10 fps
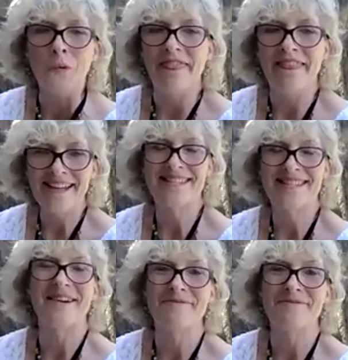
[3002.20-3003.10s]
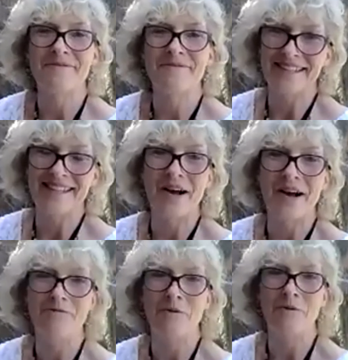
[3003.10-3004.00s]
that's a really
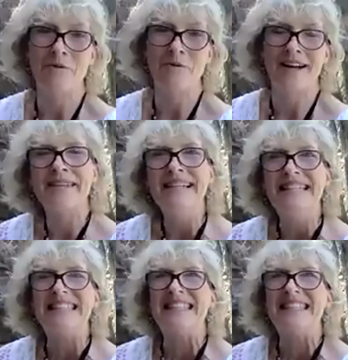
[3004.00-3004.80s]
tough one.